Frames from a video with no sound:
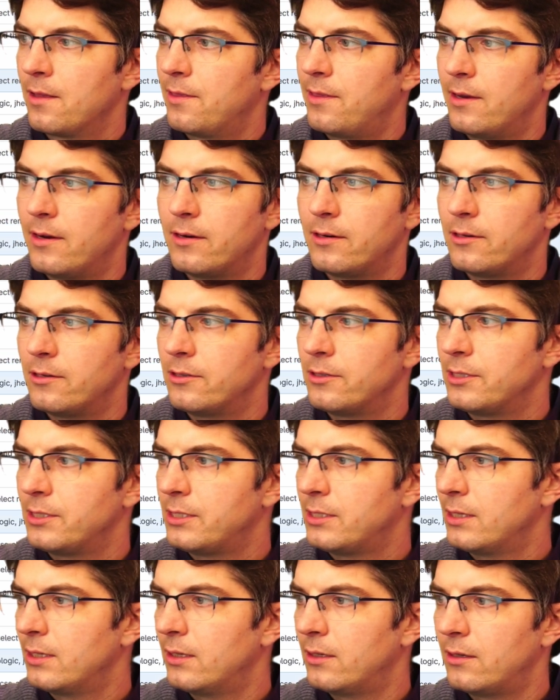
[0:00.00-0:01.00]

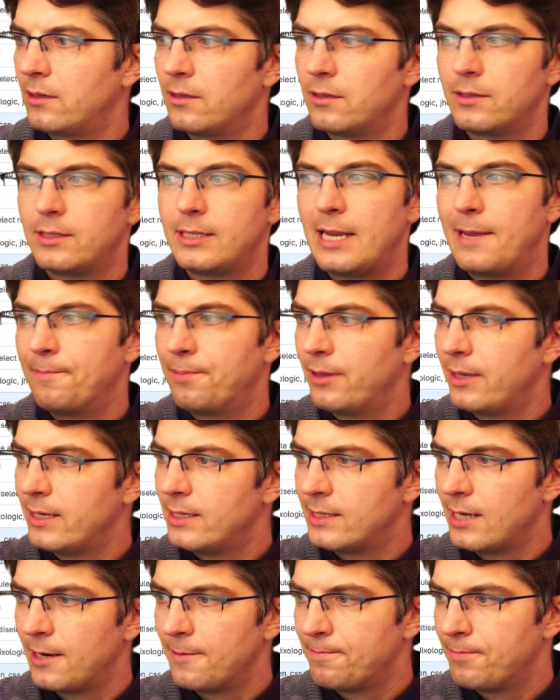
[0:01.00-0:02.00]
There's
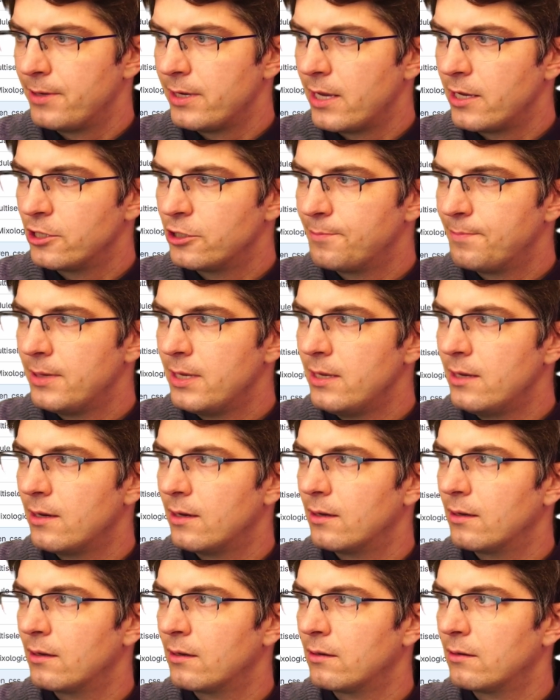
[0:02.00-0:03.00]
template.php,
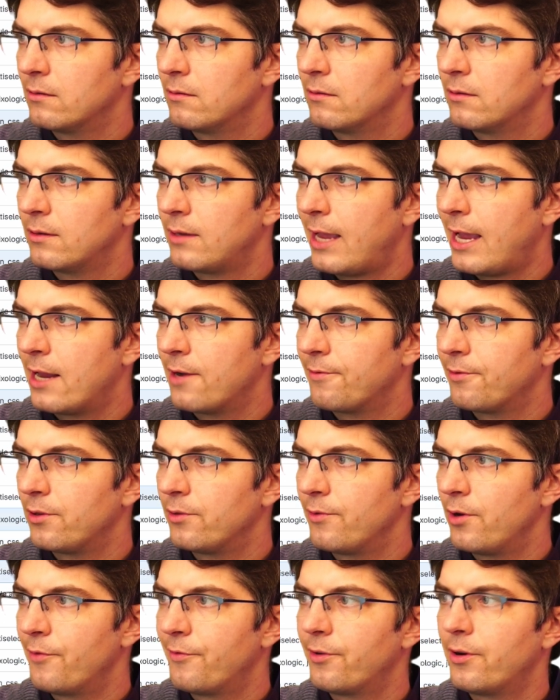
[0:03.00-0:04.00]
a handful
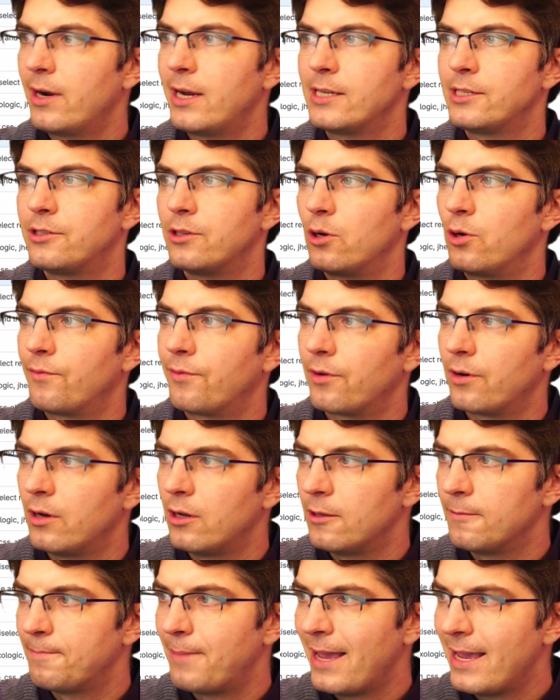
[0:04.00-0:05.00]
of overrides, the
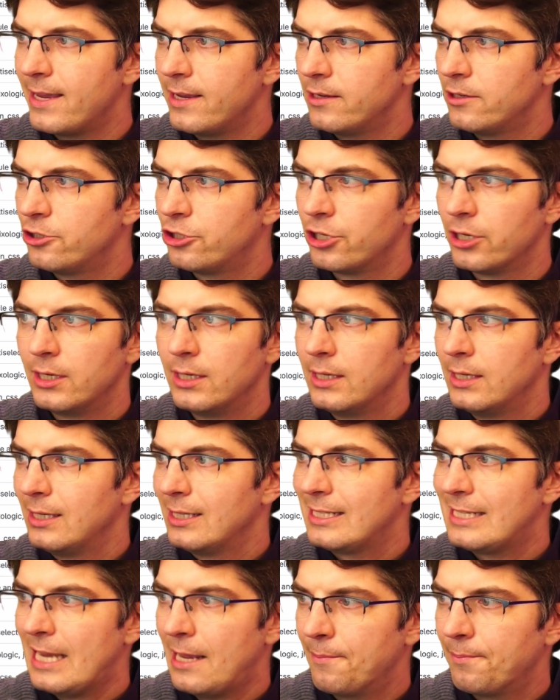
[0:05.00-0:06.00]
overall page
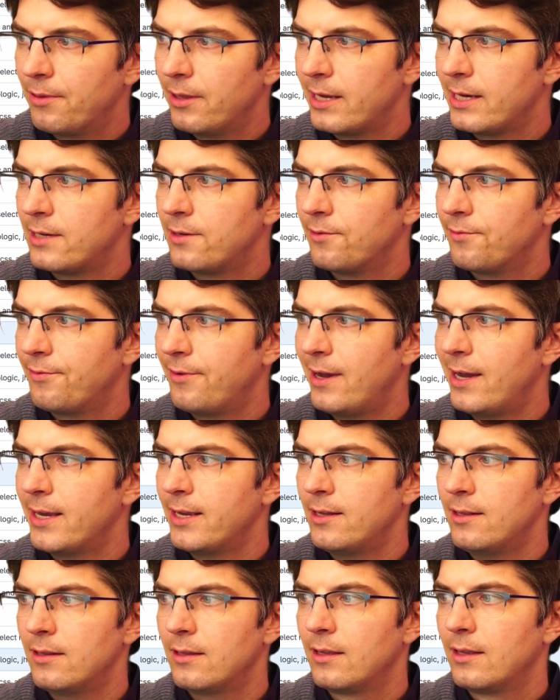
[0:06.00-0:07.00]
template
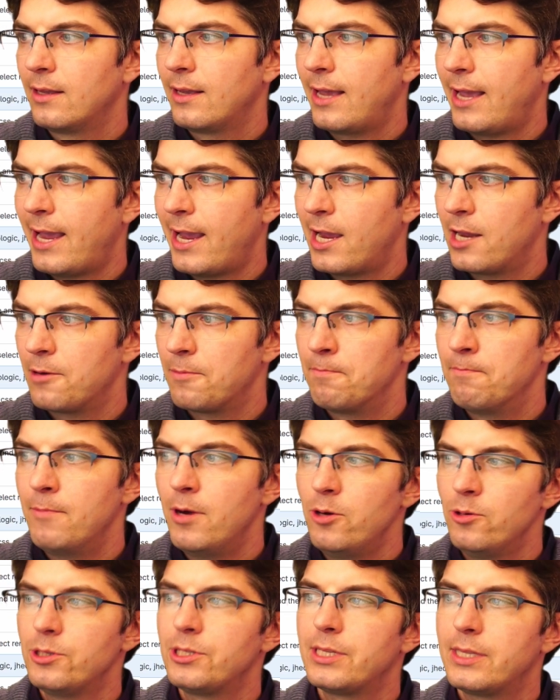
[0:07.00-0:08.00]
file. And
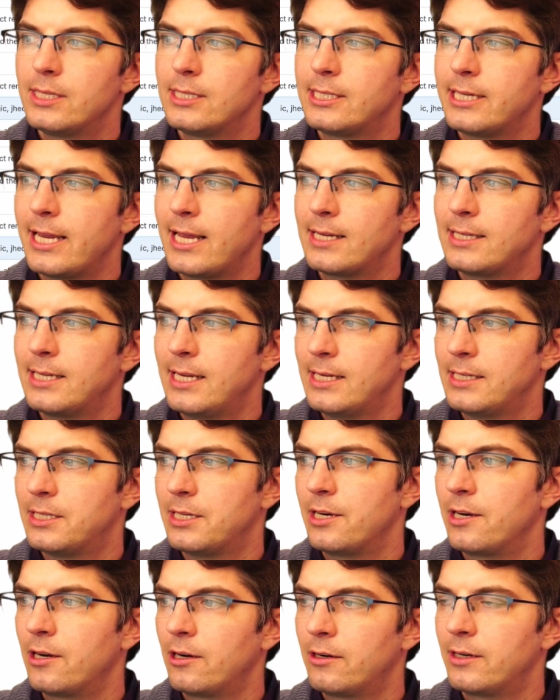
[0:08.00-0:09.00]
most of the CSS
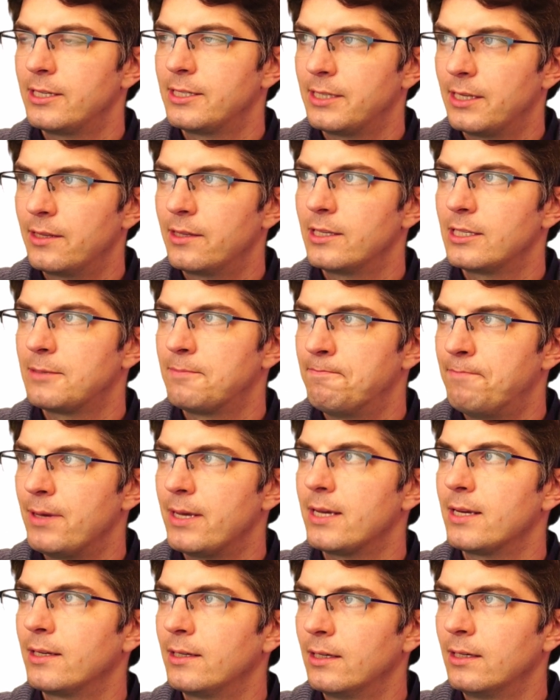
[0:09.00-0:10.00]
here is in this
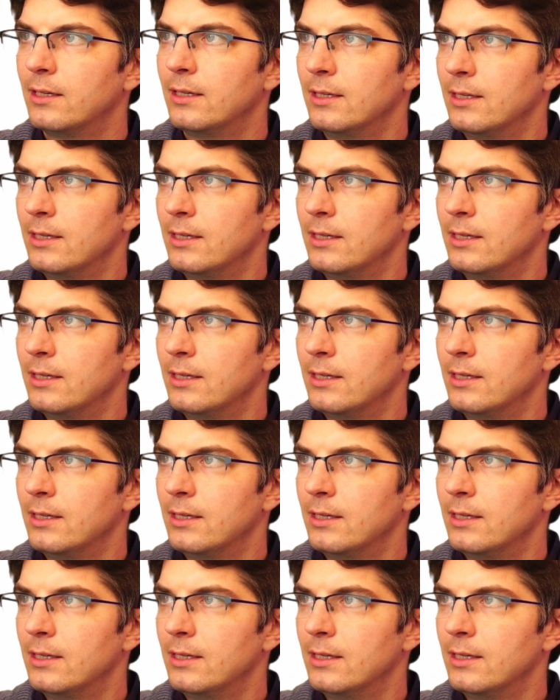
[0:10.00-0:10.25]
big